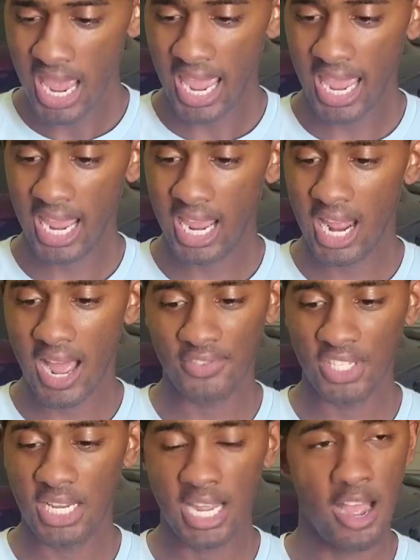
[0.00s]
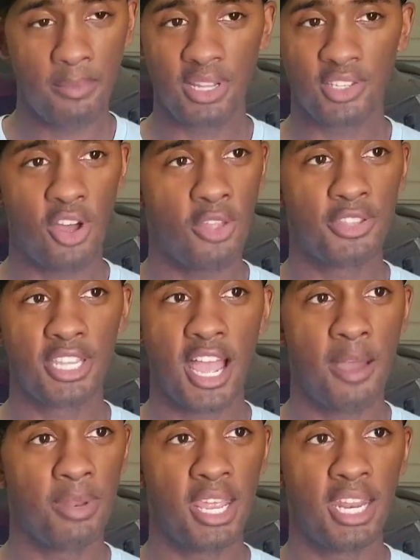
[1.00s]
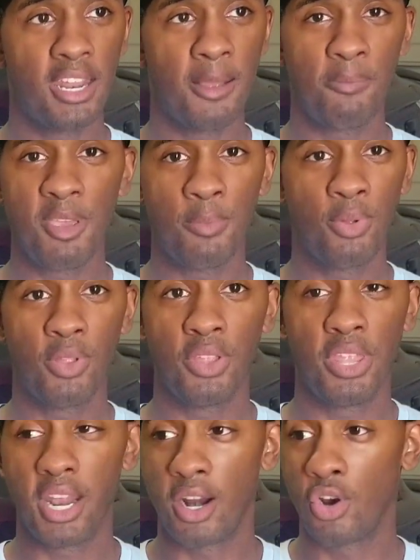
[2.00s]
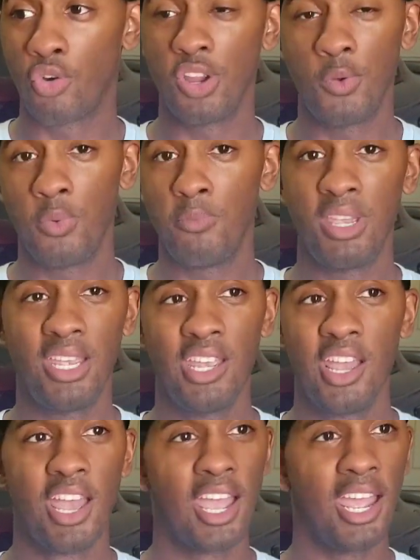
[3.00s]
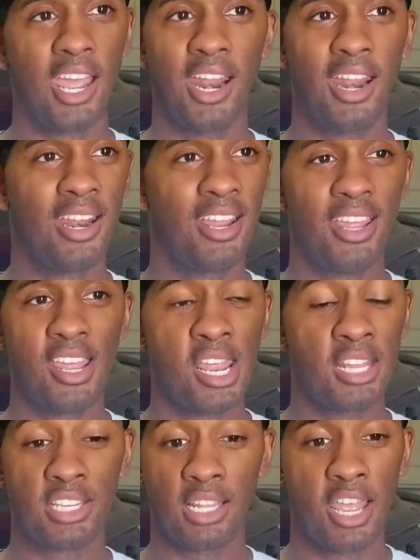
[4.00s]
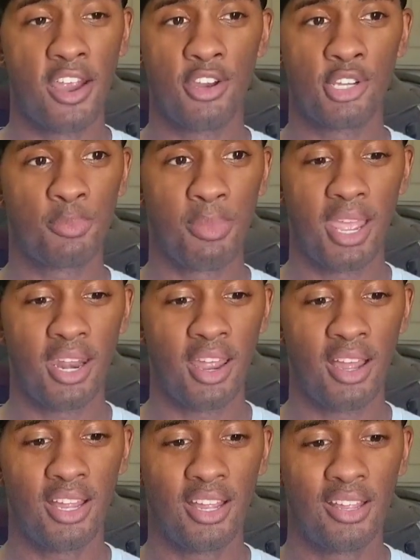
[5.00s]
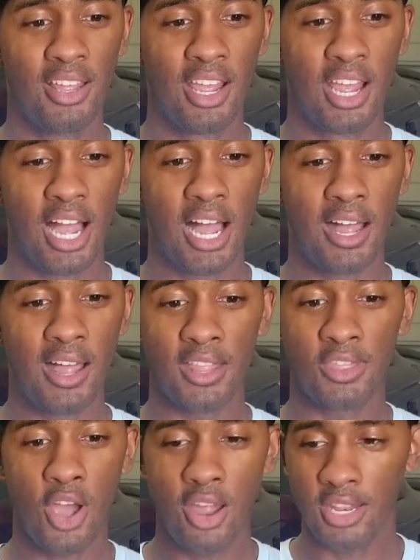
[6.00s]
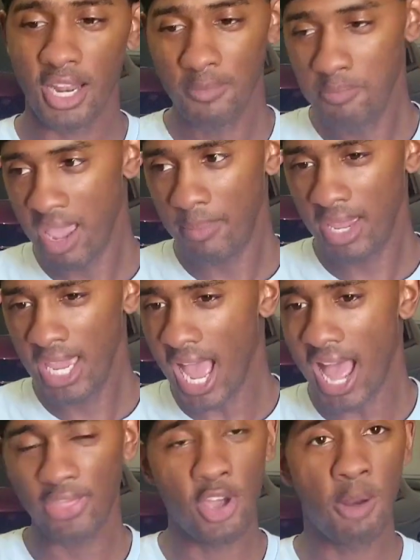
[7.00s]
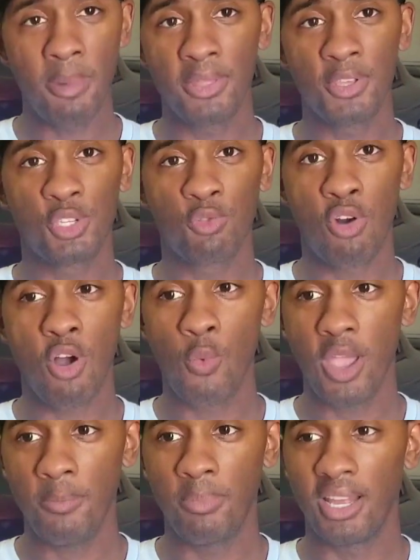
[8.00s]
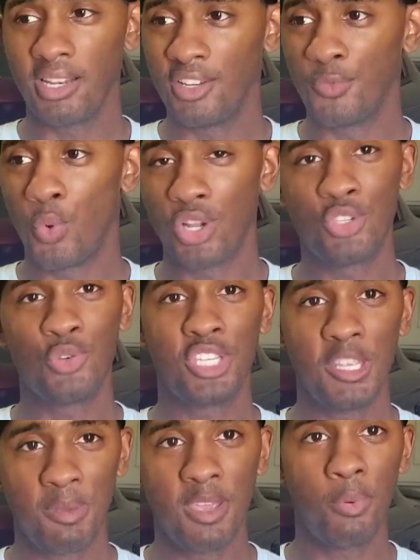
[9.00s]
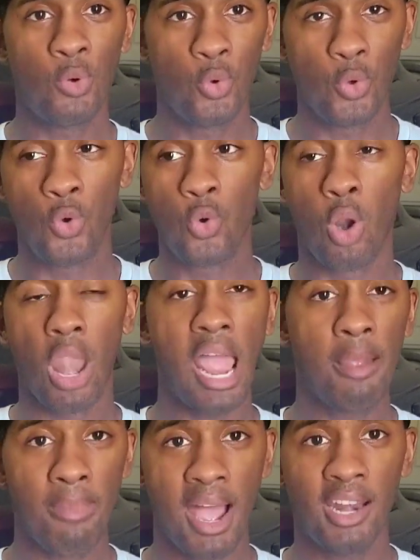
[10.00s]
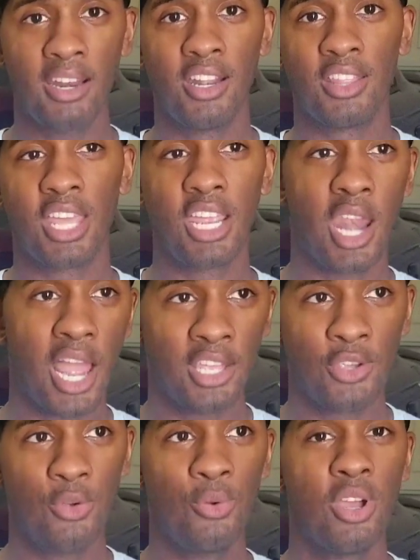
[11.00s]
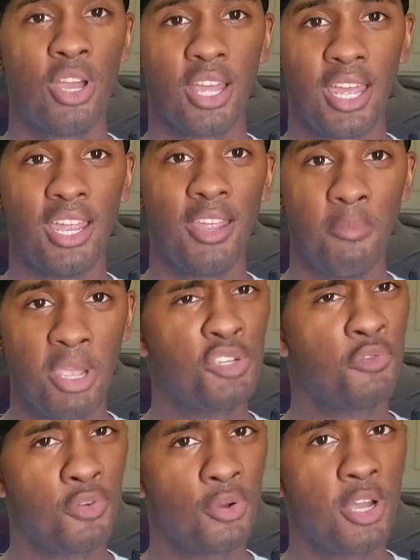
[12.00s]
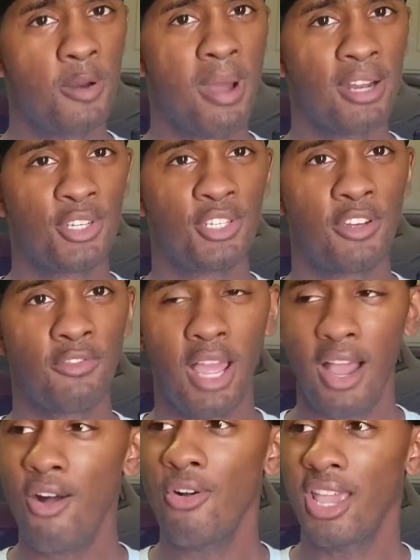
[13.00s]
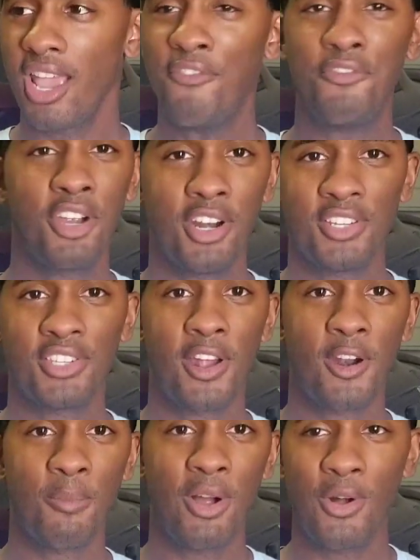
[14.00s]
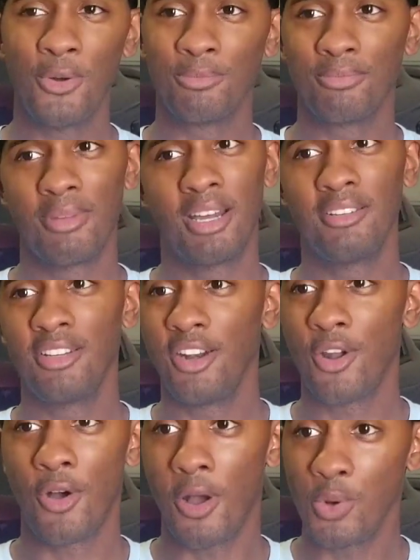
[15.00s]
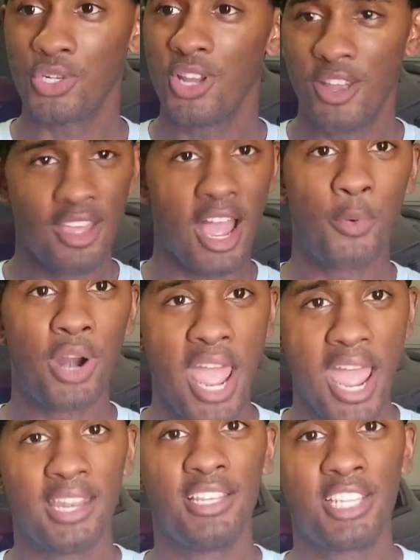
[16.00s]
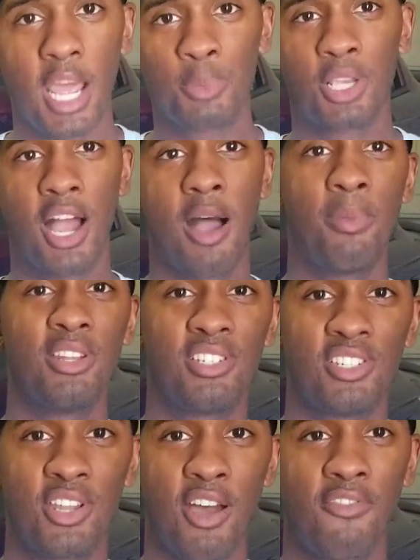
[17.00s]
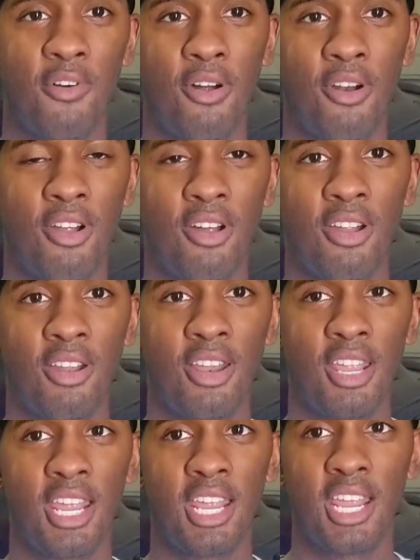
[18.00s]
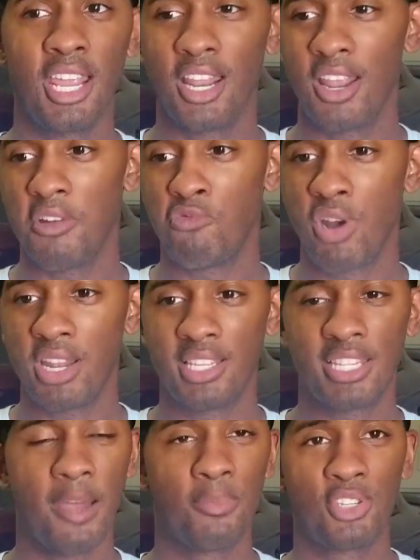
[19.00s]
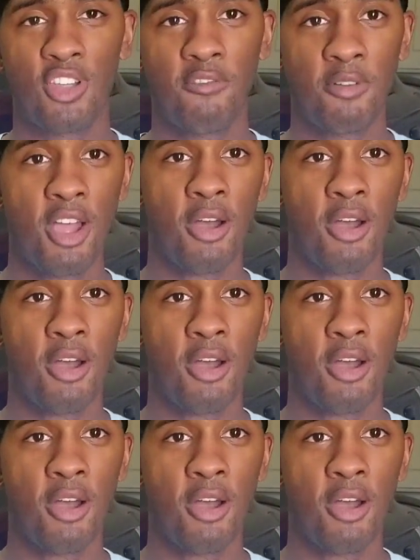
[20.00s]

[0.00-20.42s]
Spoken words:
And I see comments all the time and people that agree with me, and it's hilarious, man. I thought that maybe I thought about this the wrong way, but once you see people who are like-minded and think like you, it makes you feel good about yourself. Like, oh, okay, I figured this out on my own. But, you know, I wish I would have had these types of comments and stuff on and read this type of stuff